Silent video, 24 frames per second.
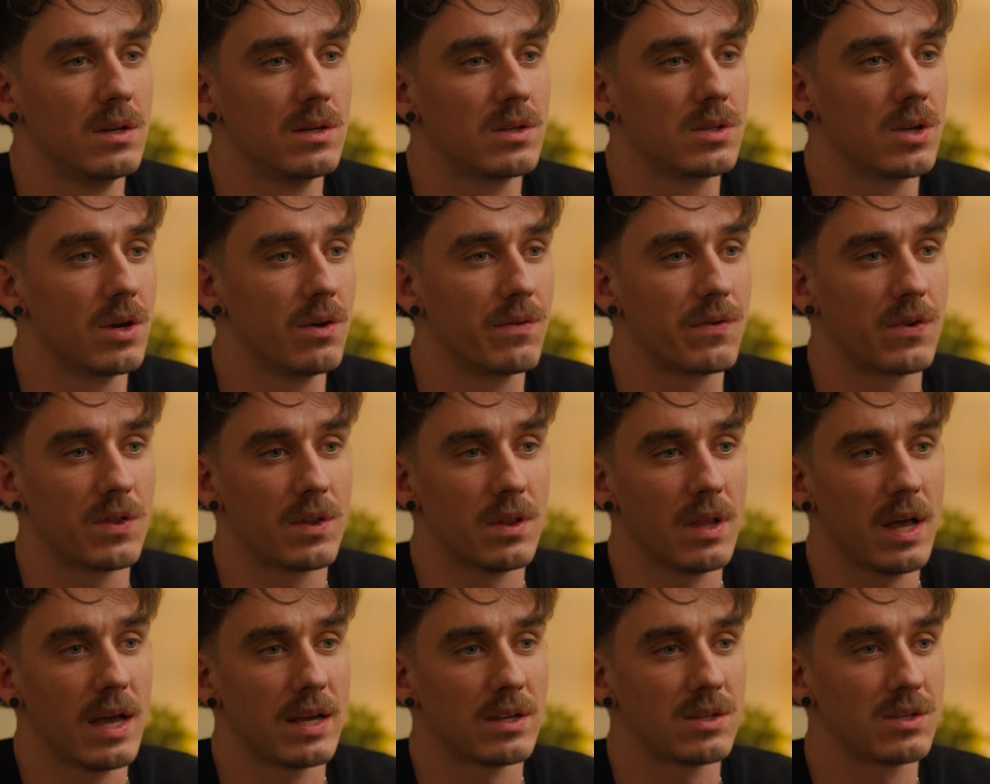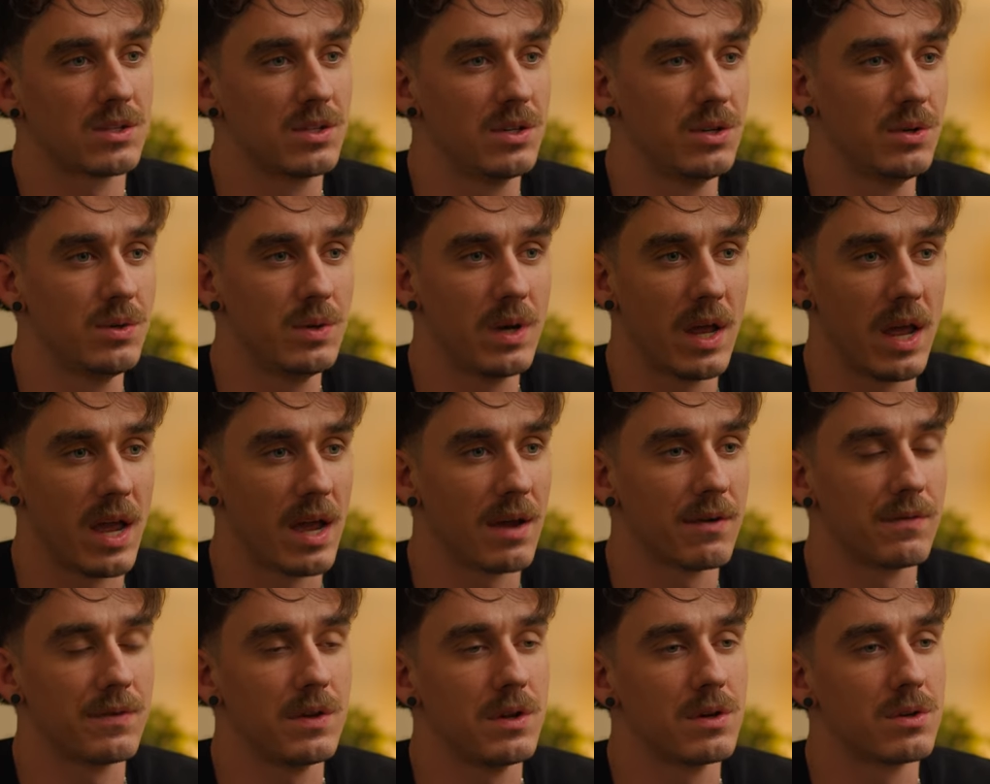So for the last two and a
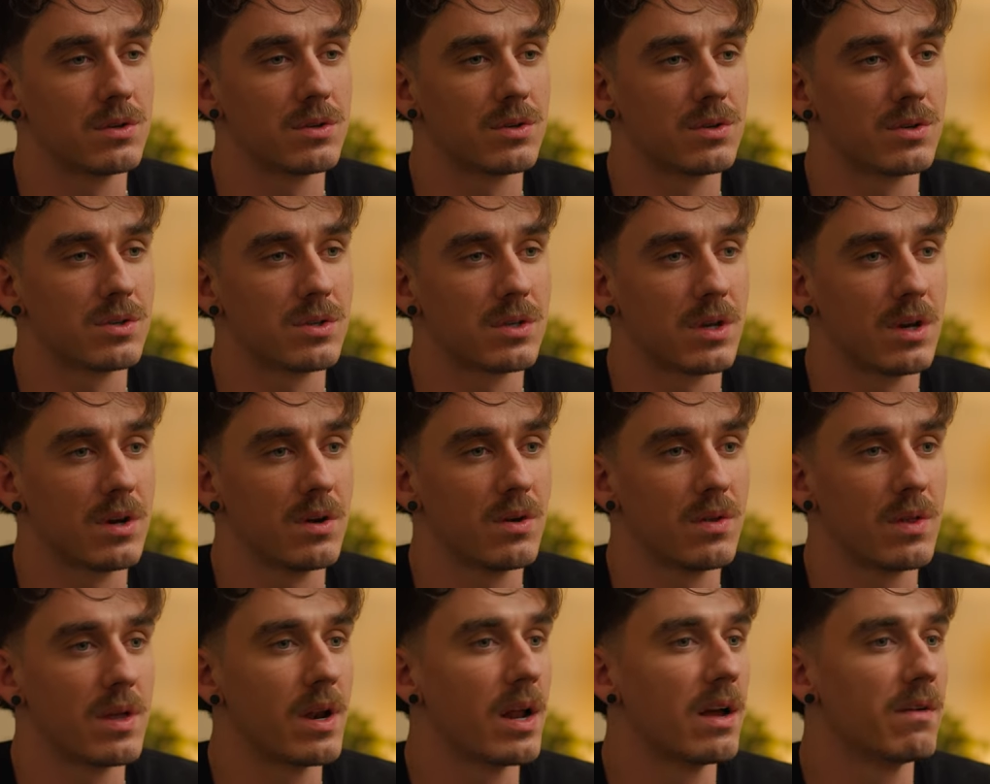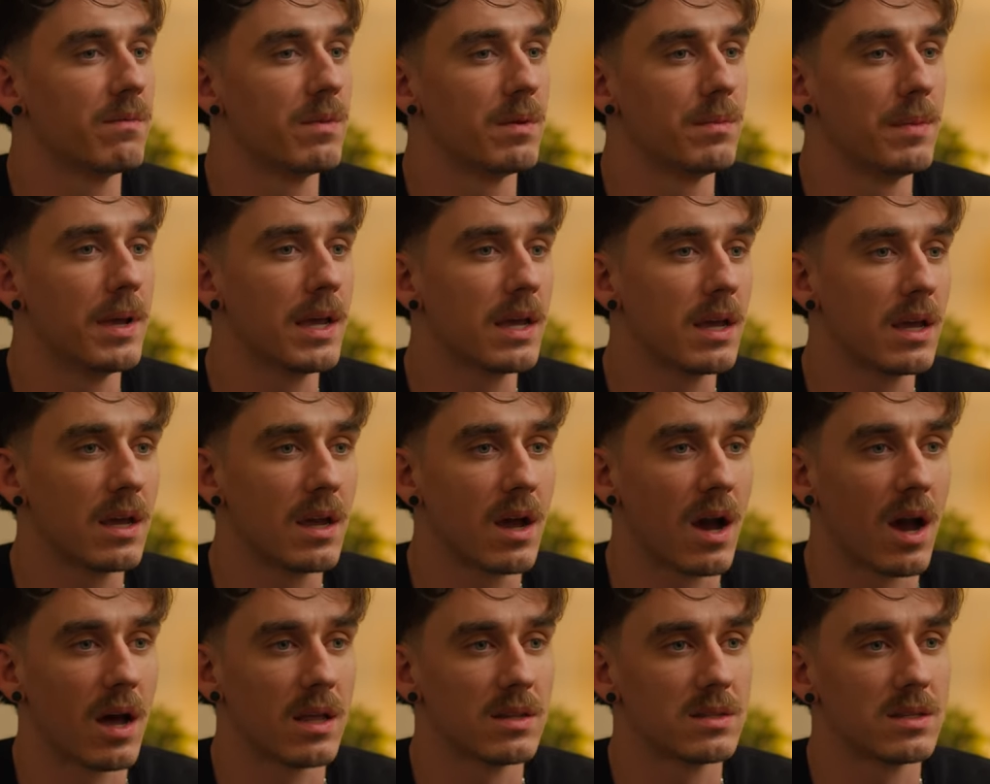half years or so that I've been making
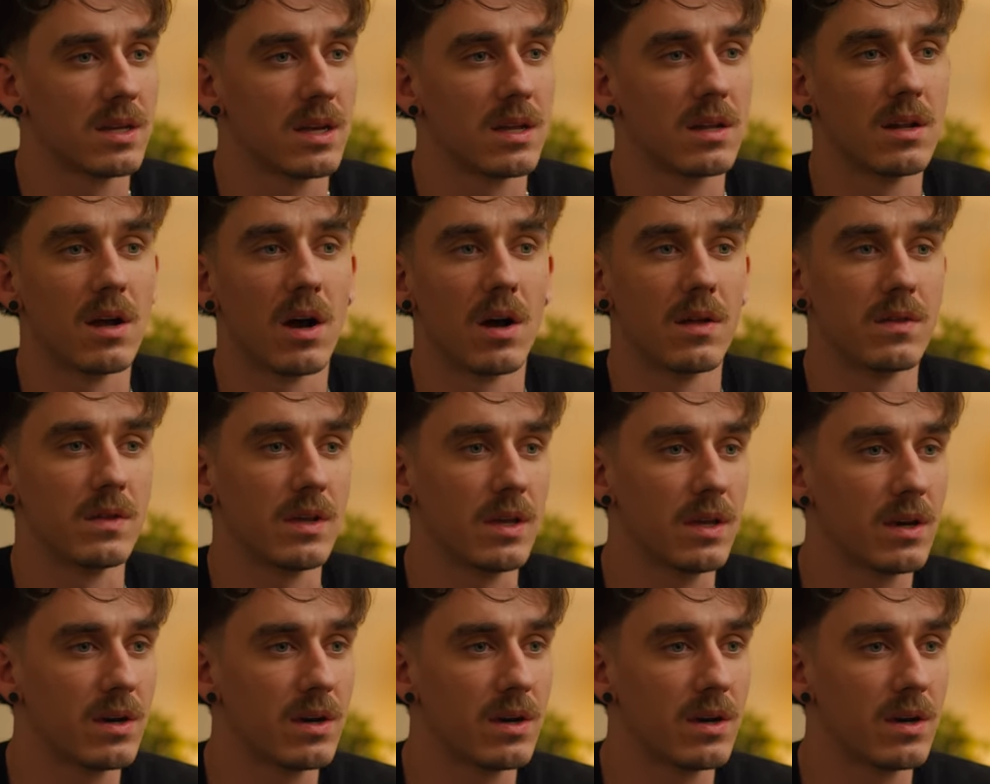content on the